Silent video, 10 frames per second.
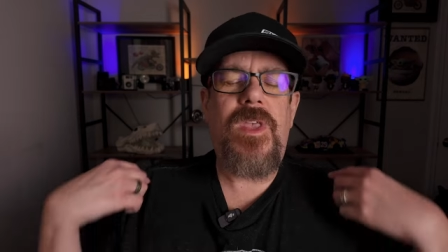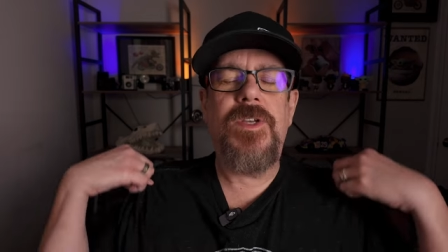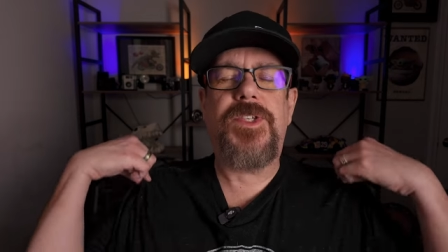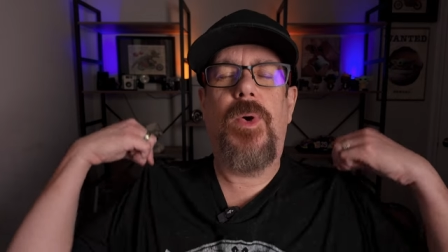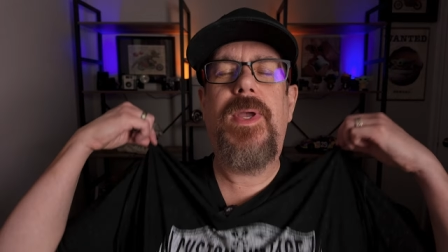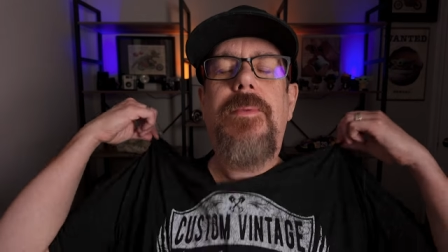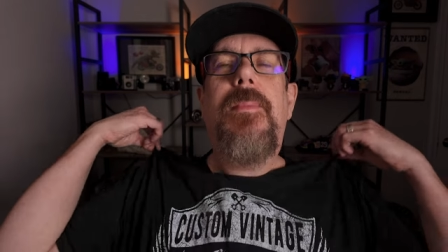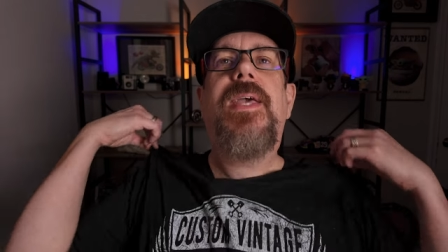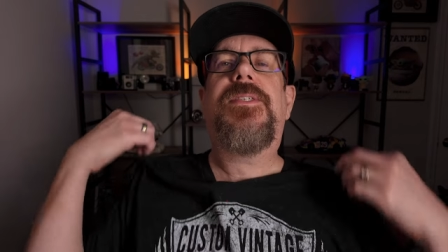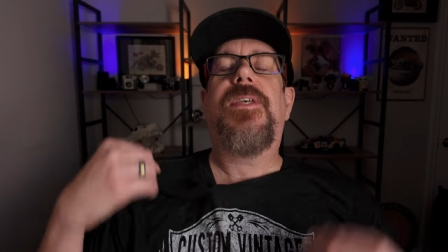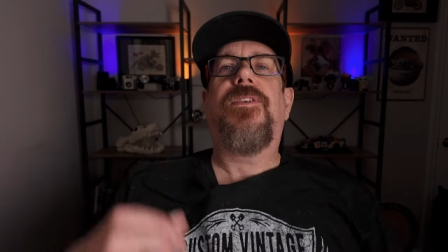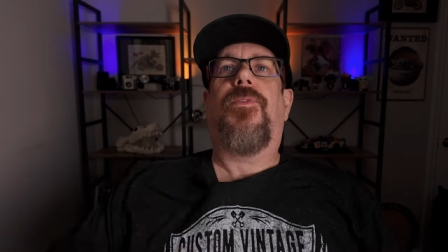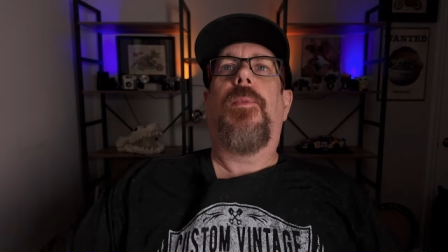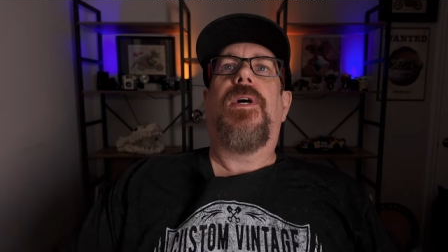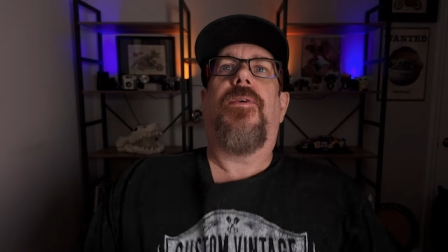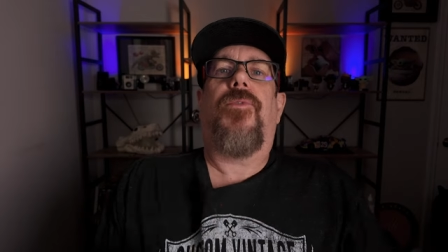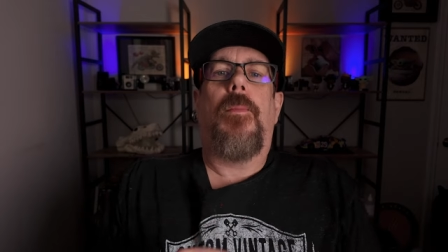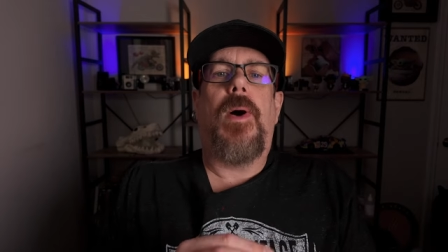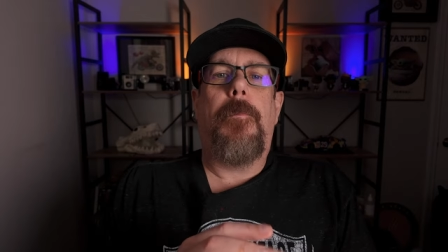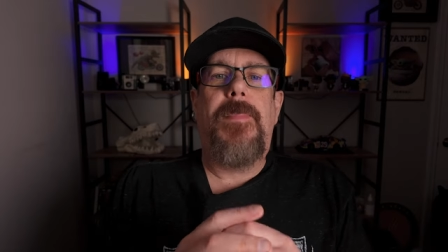so it makes sense from a
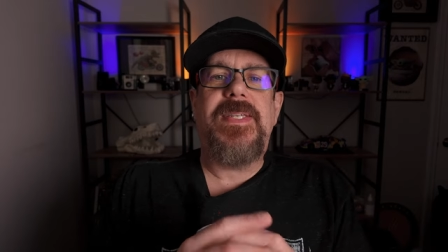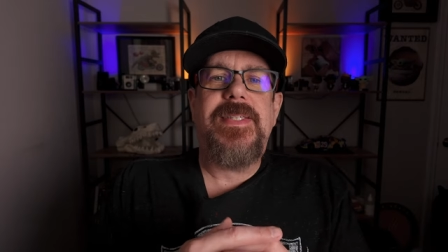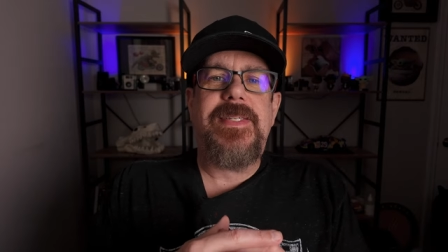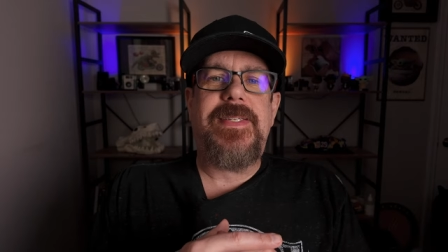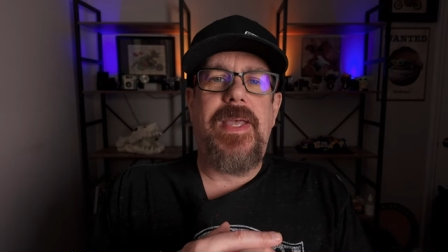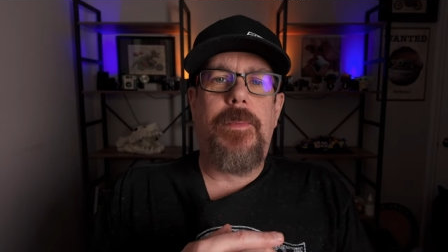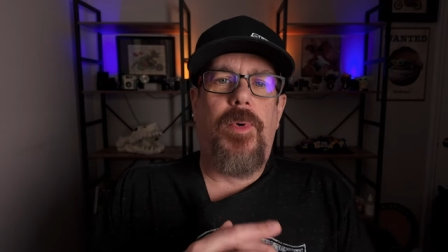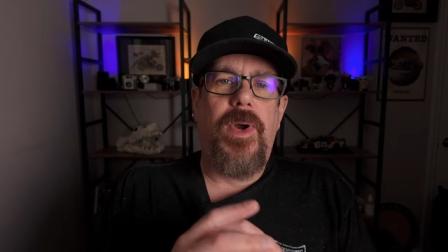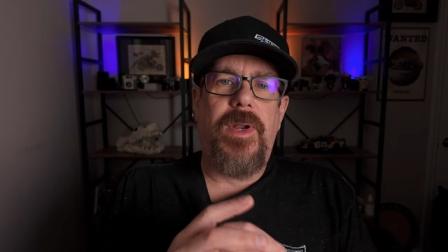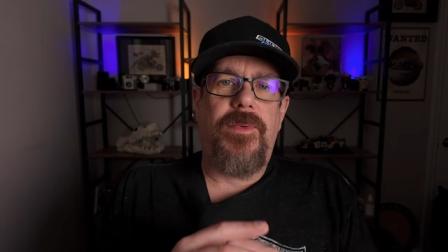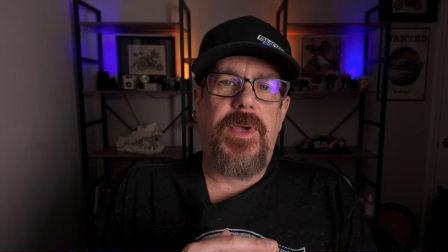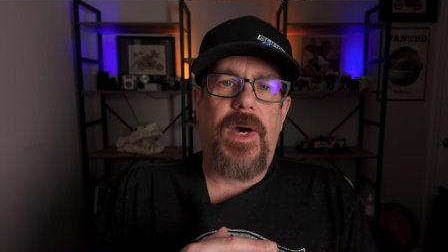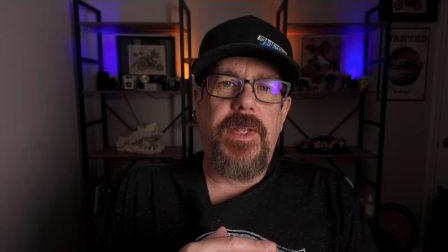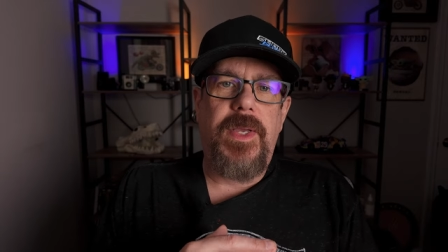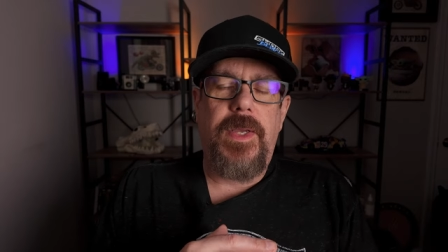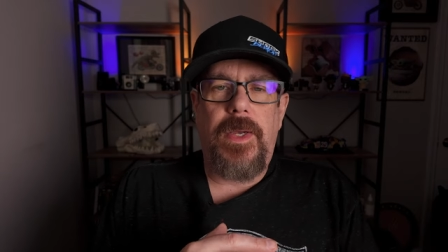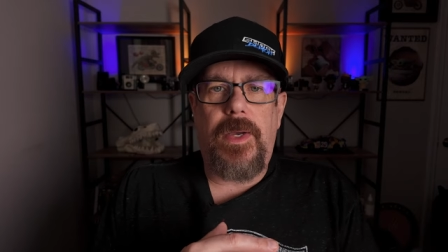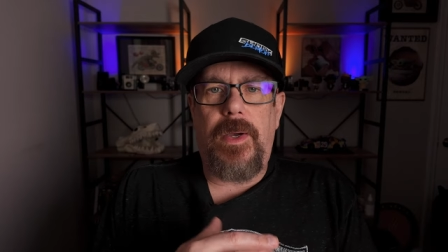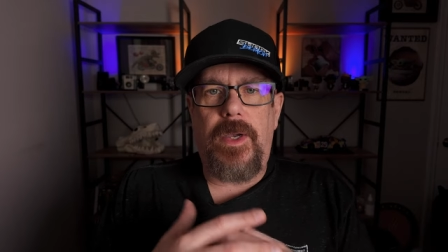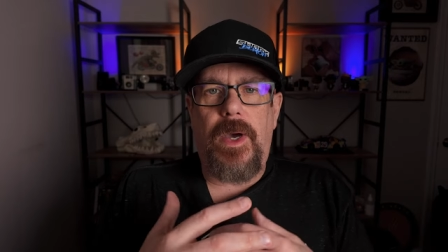from a business standpoint of cutting
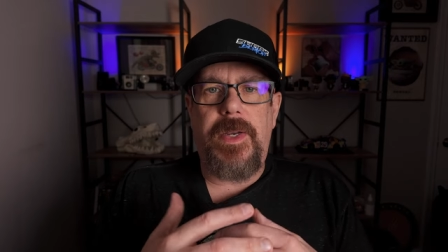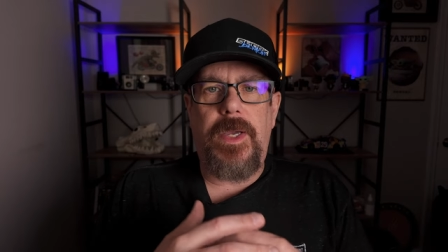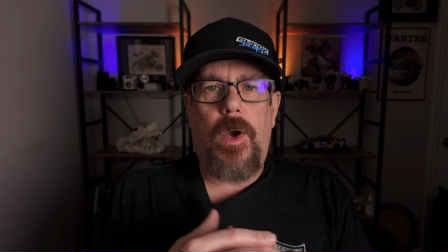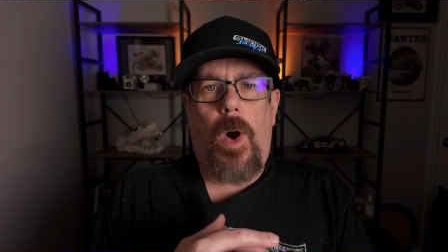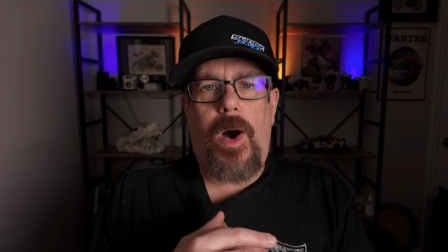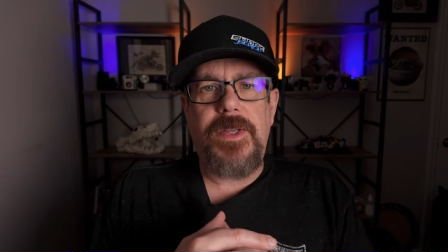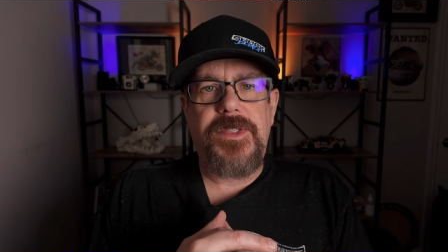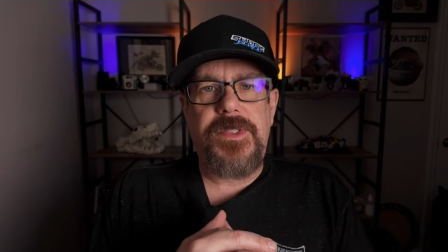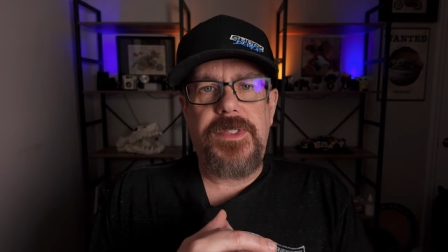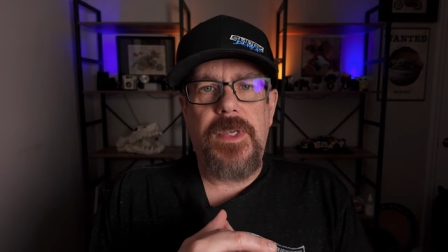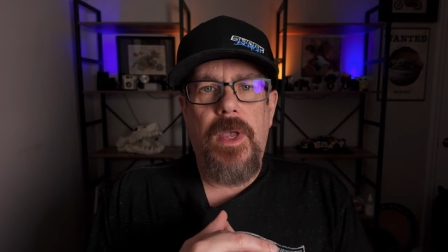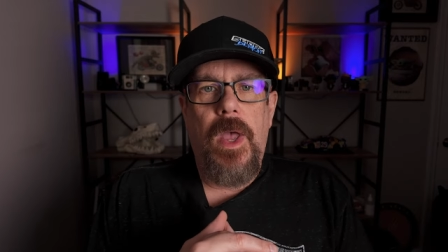uh, cutting costs.